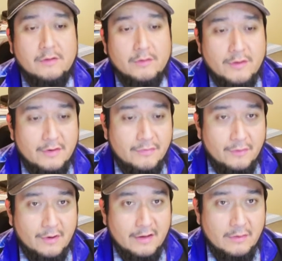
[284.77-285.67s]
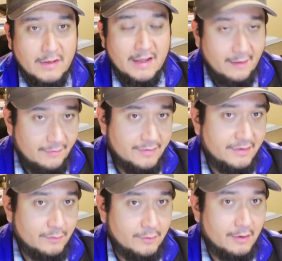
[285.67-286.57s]
So therefore, I knew the
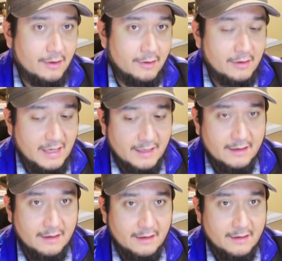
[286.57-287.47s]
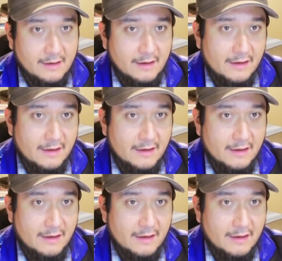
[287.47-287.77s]
headsets were kind of